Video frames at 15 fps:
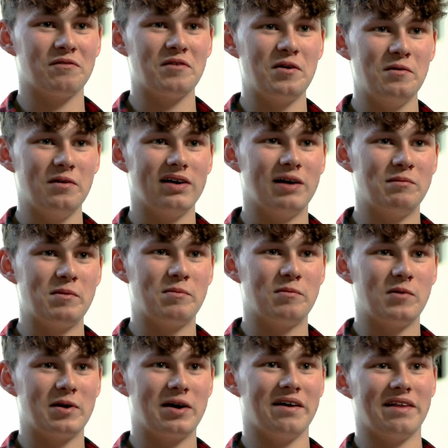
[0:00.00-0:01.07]
through and
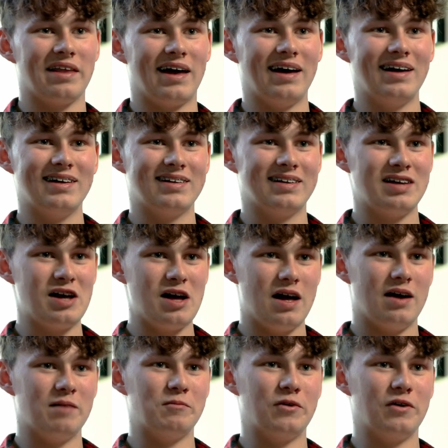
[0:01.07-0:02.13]
we got there,
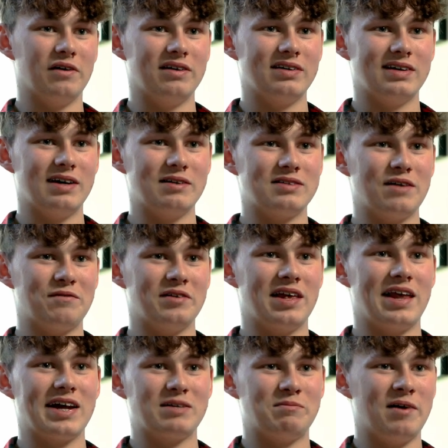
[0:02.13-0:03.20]
but it was definitely
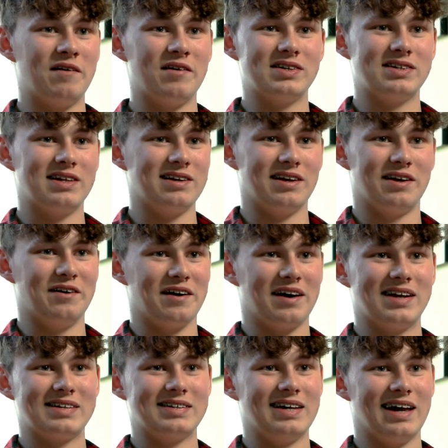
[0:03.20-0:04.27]
an experience that you're not
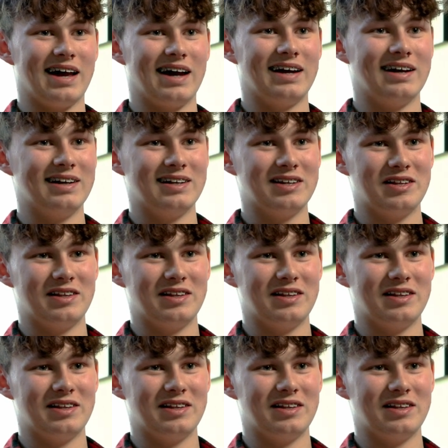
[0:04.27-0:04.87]
gonna see again.